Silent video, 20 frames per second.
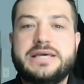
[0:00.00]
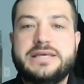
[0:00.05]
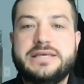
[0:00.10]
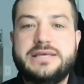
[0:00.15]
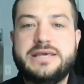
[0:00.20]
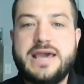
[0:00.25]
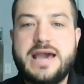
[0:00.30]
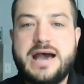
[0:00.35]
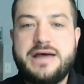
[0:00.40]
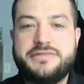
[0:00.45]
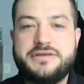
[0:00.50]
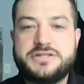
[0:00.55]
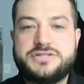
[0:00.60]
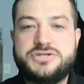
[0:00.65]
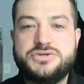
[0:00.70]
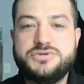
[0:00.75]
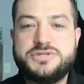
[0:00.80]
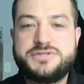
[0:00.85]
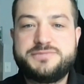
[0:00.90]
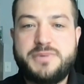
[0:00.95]
Yeah, the
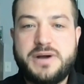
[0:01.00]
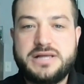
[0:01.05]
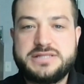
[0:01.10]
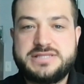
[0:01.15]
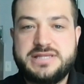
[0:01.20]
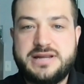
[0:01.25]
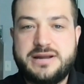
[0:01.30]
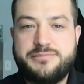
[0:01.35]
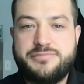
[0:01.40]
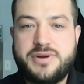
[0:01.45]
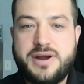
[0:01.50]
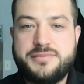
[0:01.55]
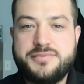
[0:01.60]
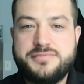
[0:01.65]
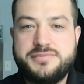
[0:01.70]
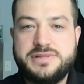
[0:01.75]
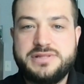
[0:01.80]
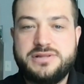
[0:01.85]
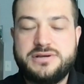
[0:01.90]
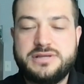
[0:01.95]
two spots that I'm
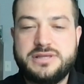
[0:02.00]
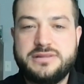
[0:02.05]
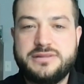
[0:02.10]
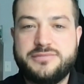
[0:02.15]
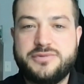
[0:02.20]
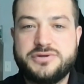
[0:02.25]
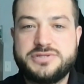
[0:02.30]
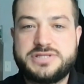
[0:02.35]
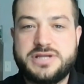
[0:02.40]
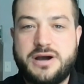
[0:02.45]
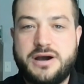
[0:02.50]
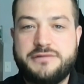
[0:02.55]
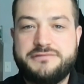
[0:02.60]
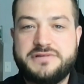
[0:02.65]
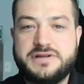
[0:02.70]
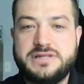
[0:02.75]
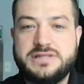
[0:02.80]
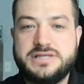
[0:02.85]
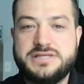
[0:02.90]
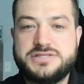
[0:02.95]
probably looking the most
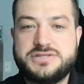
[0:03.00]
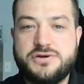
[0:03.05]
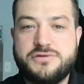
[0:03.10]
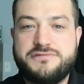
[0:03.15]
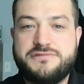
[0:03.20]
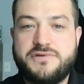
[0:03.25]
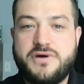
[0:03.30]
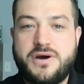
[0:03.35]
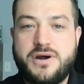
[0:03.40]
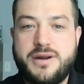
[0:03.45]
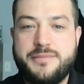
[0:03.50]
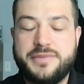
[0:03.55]
confidently so far,